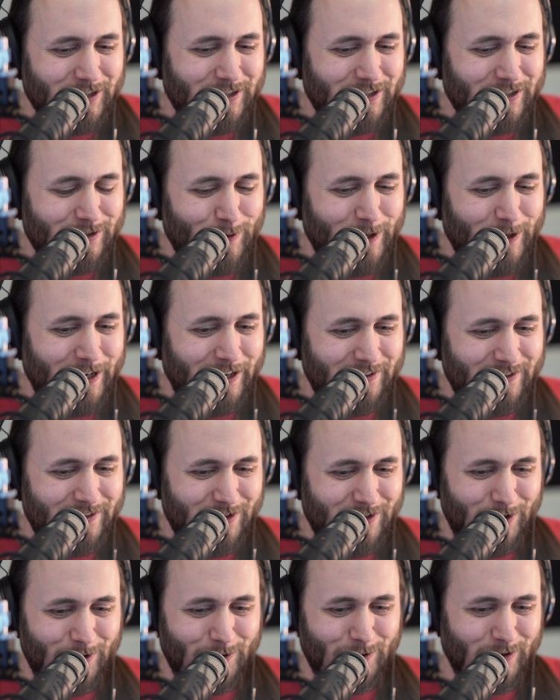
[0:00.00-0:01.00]
displays,
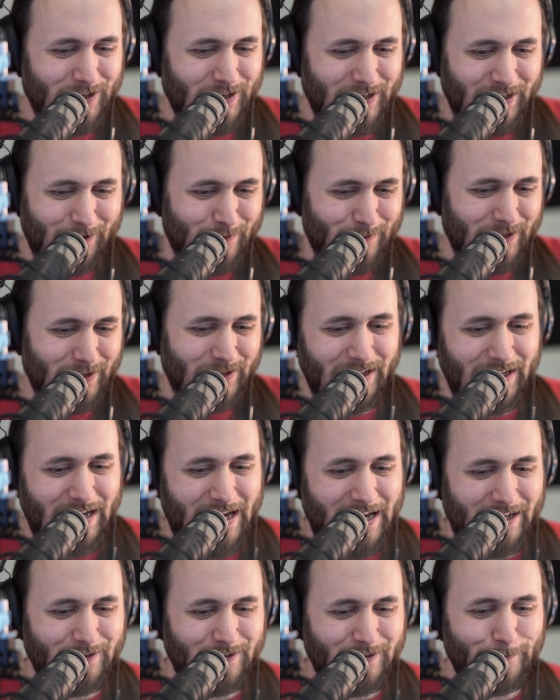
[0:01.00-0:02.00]
so like when they
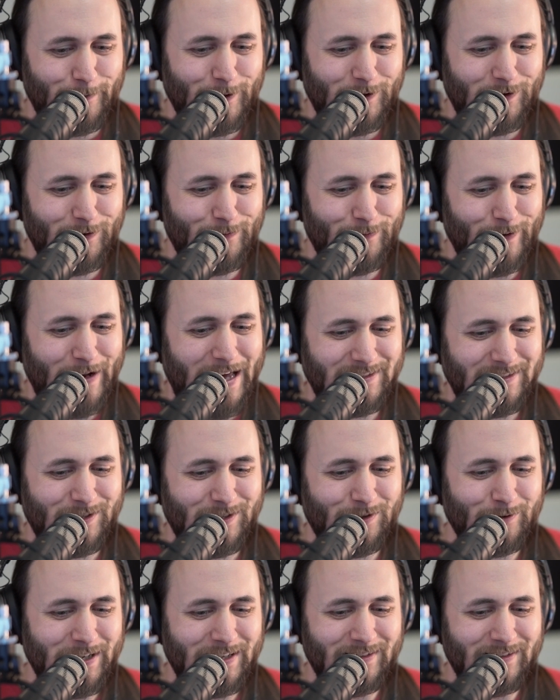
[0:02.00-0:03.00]
had the first flat
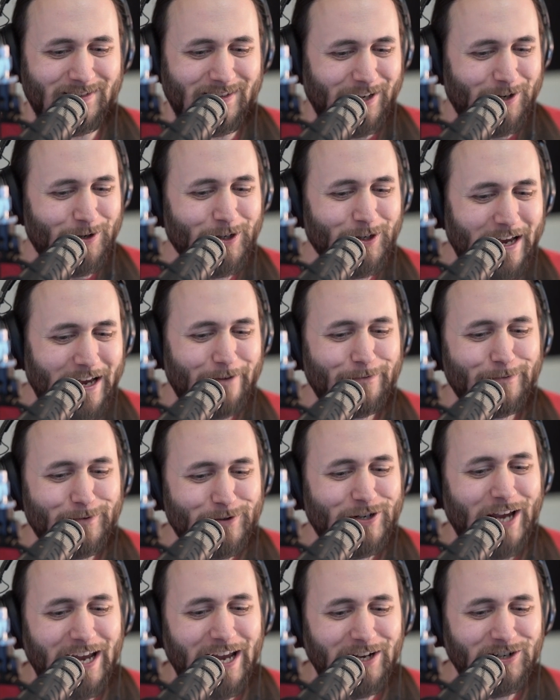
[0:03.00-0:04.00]
screens, they could have
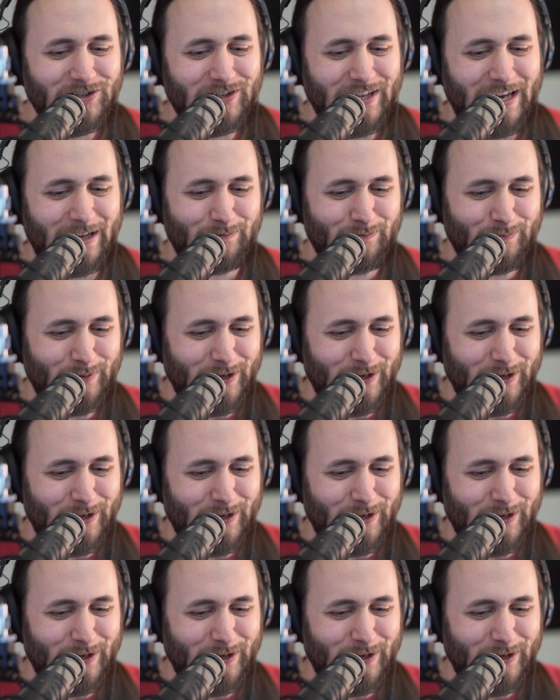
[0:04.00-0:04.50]
changed that,